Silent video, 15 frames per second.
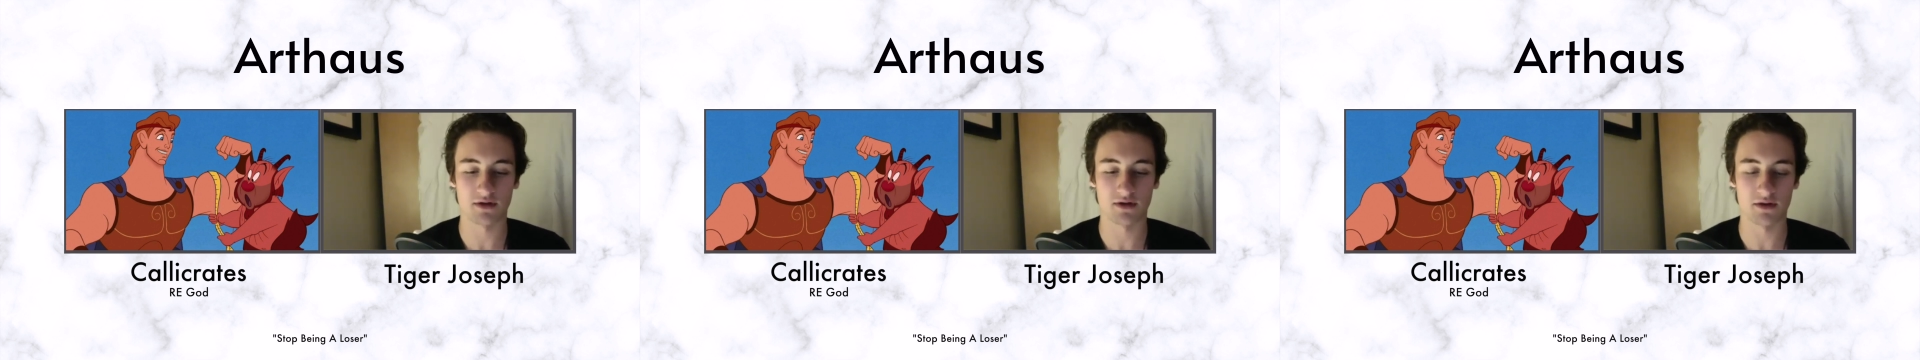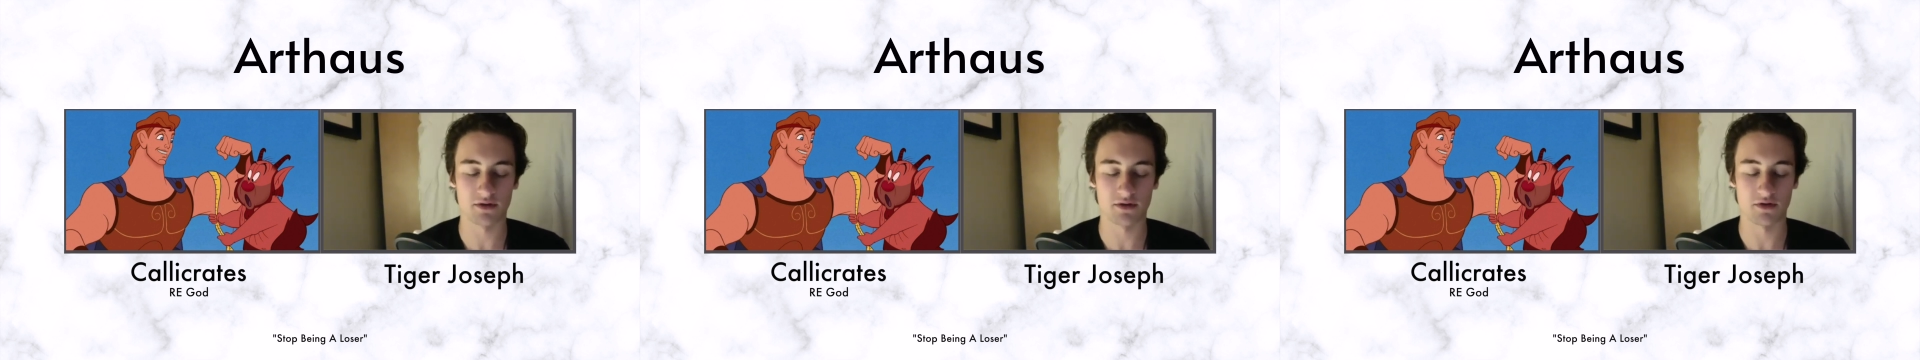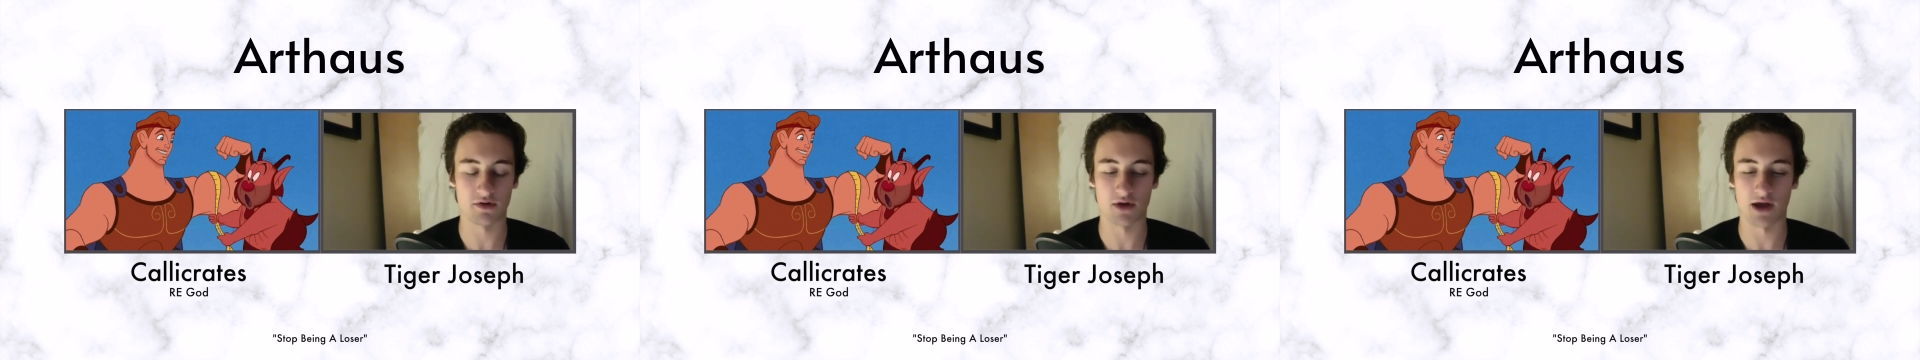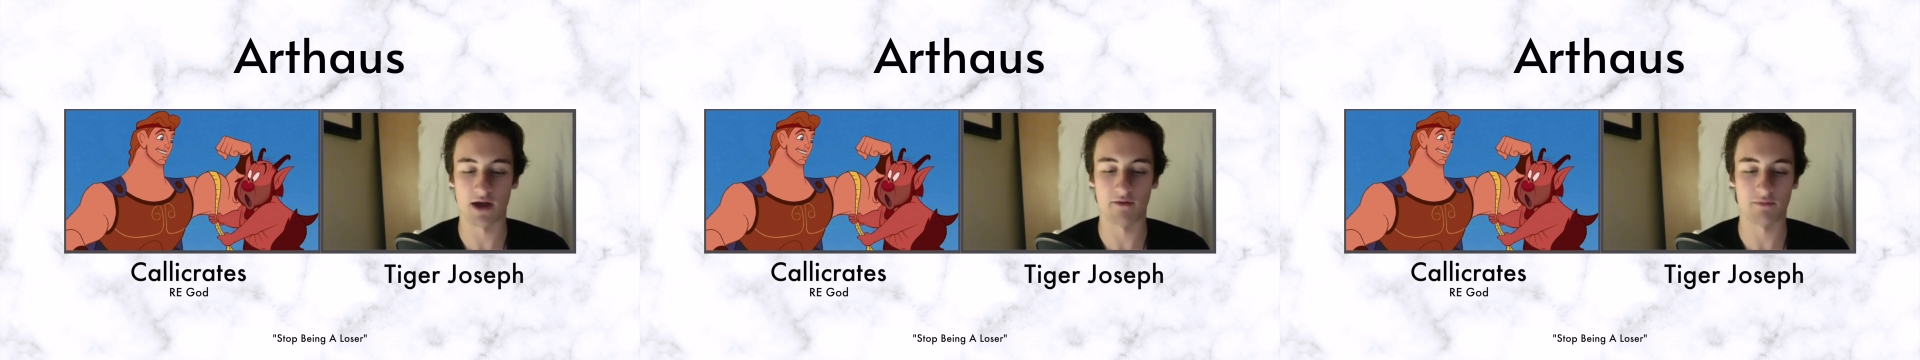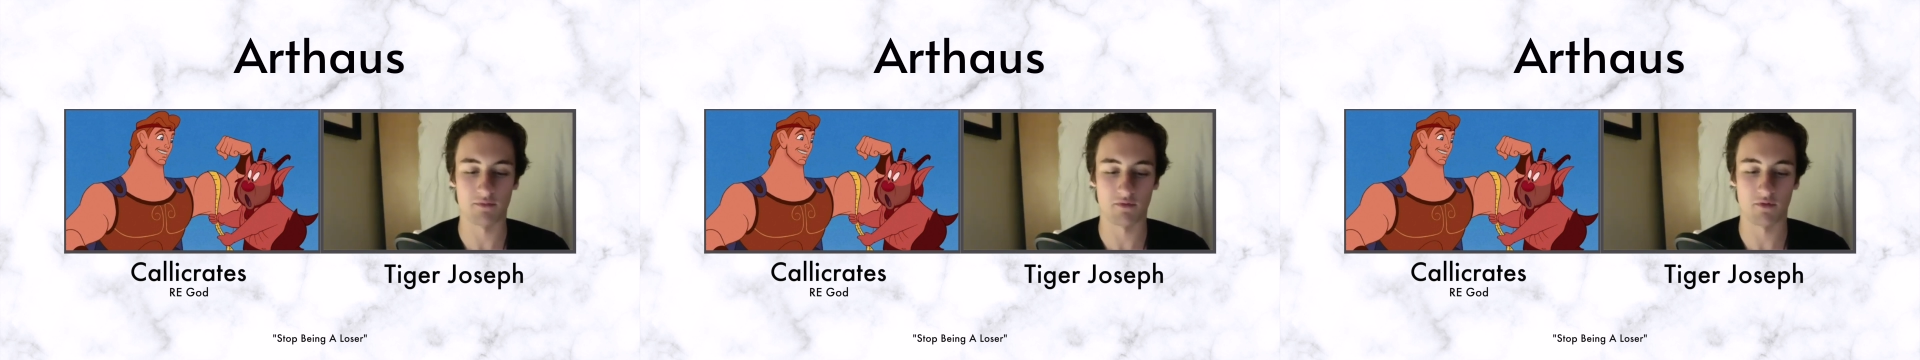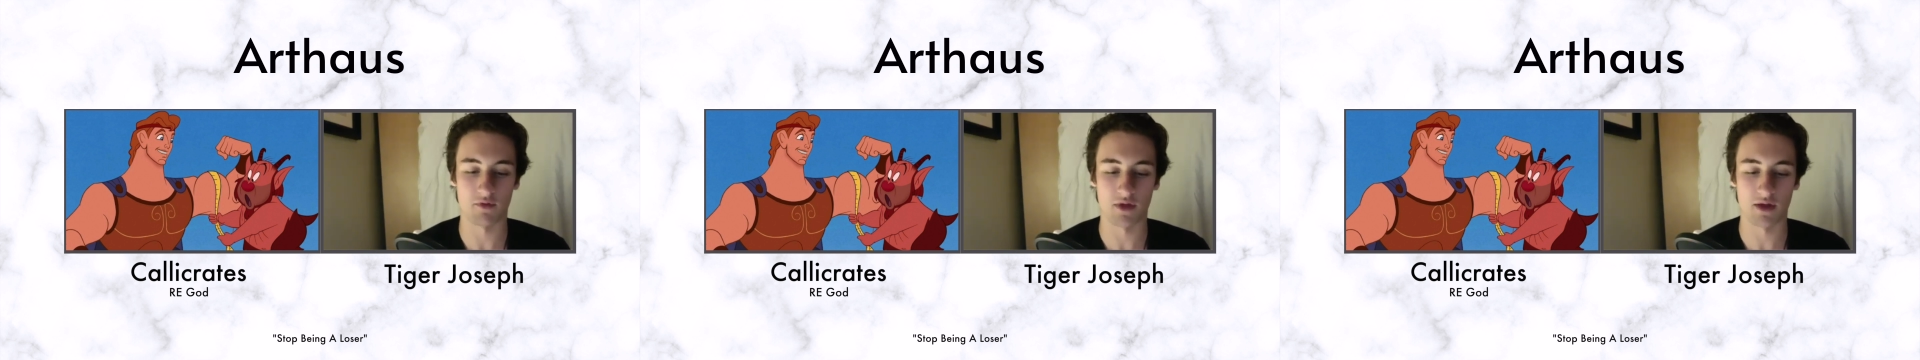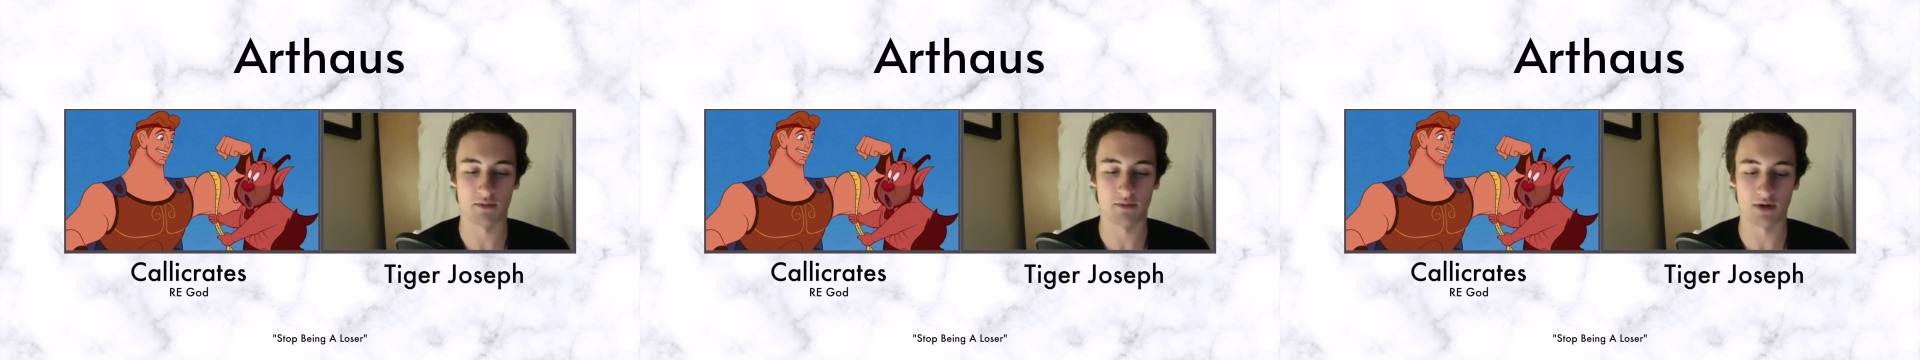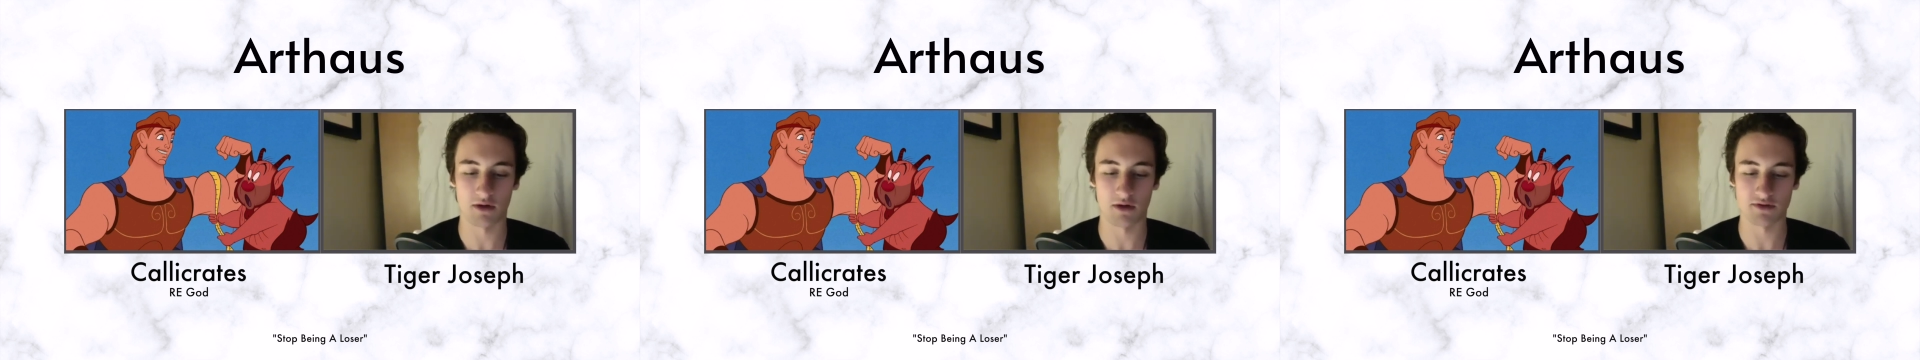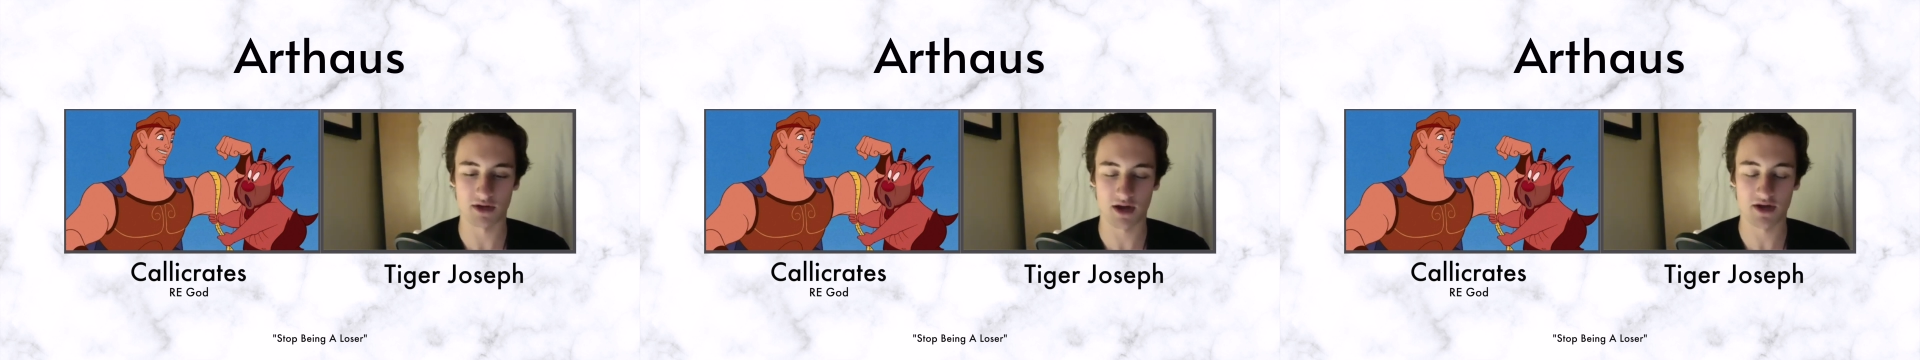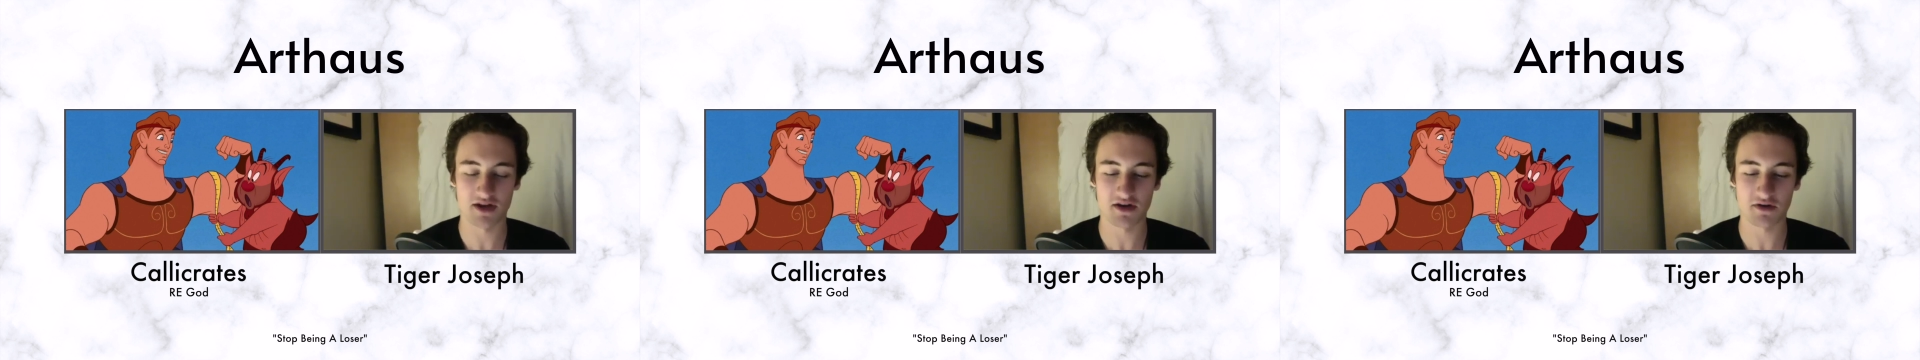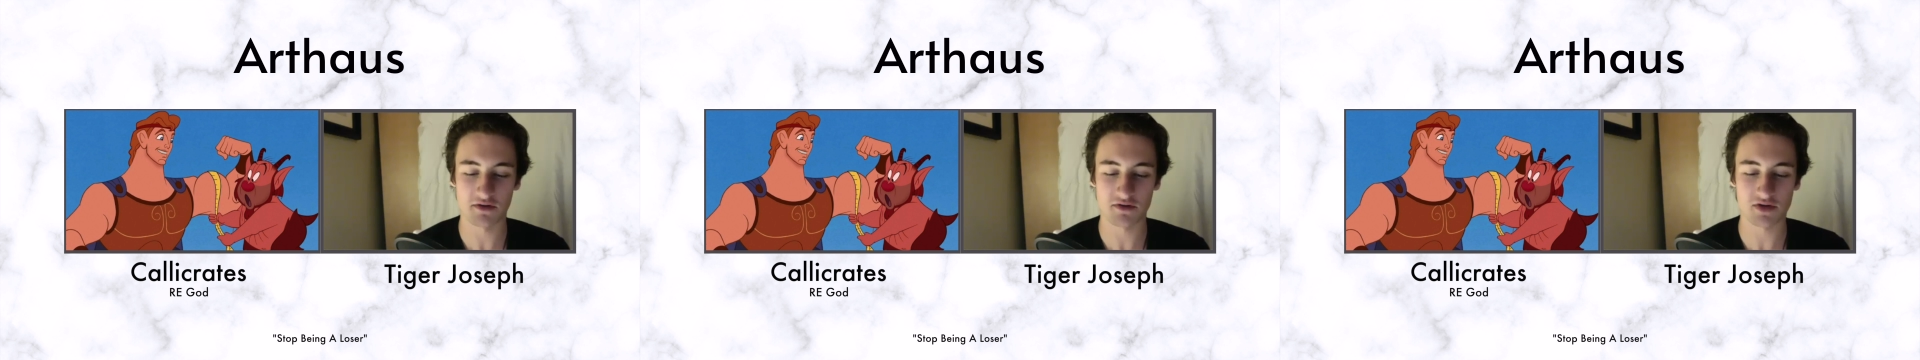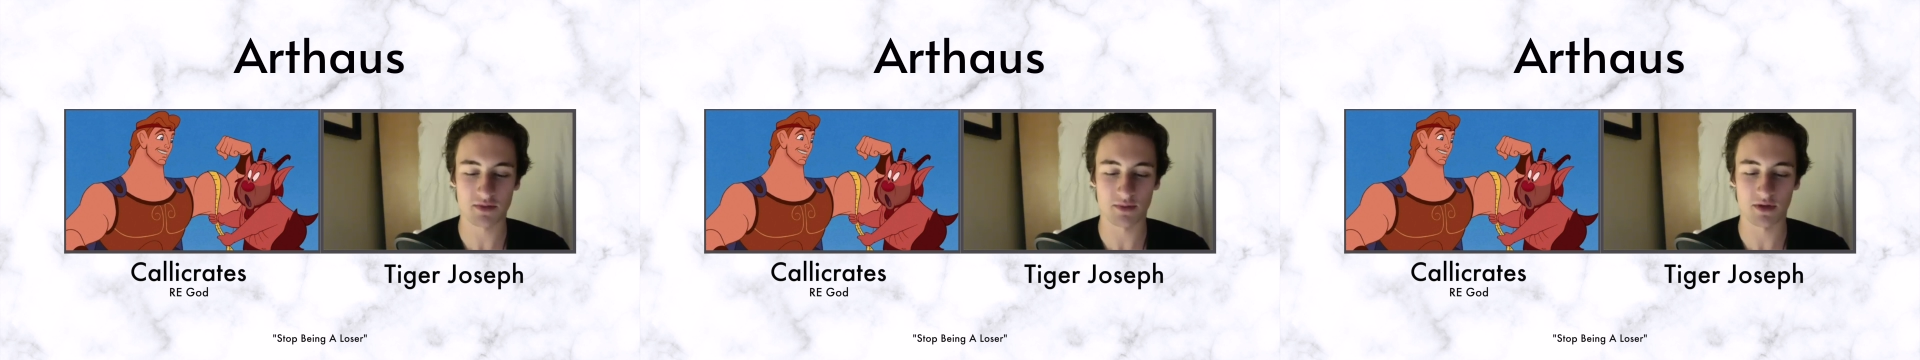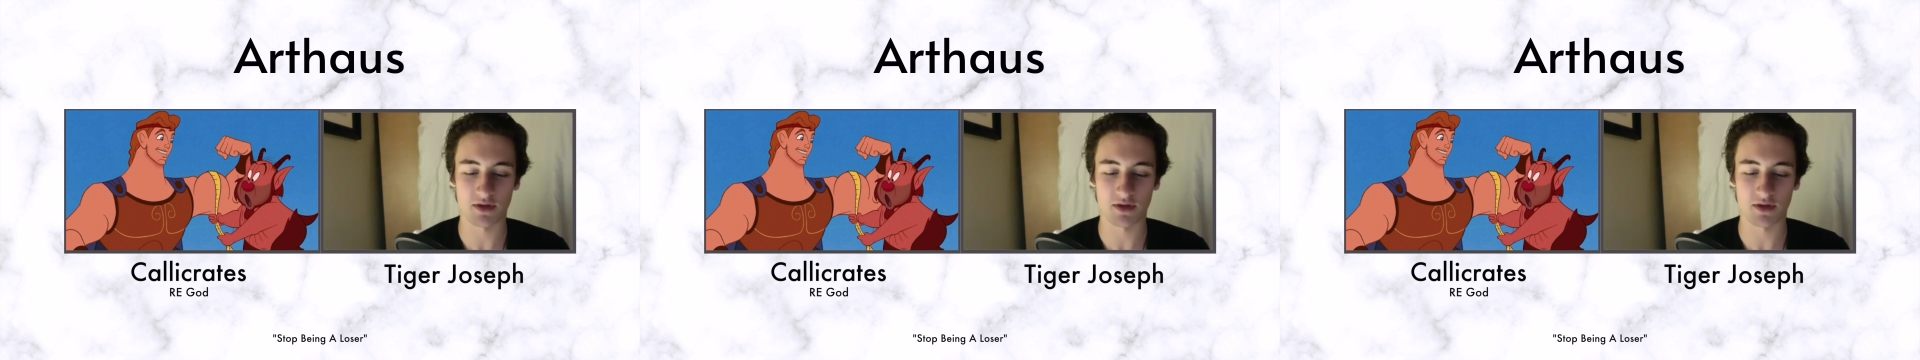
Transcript: a year and a half before then, but I was I need to do something